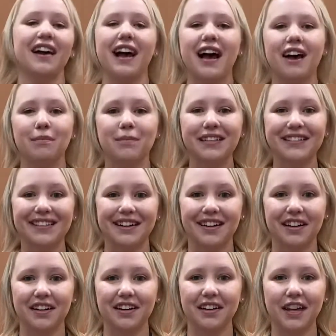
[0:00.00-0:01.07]
I'm Miss
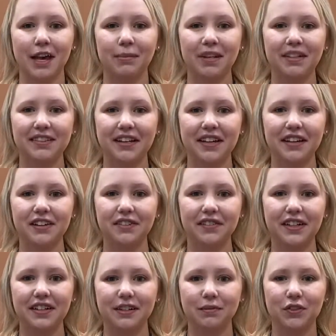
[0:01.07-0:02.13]
Karen. I'm excited to
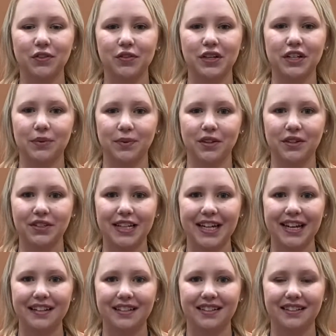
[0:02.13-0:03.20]
read some stories with you today
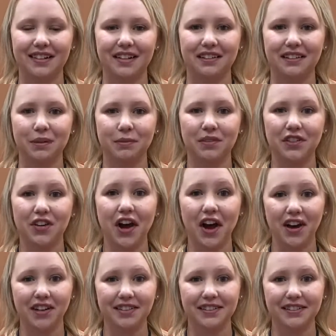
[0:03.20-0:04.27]
and to sing some
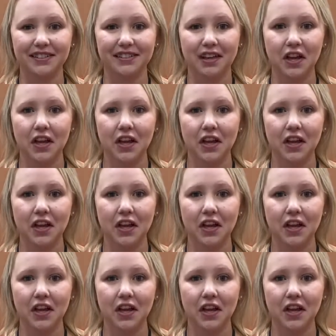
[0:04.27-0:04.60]
songs.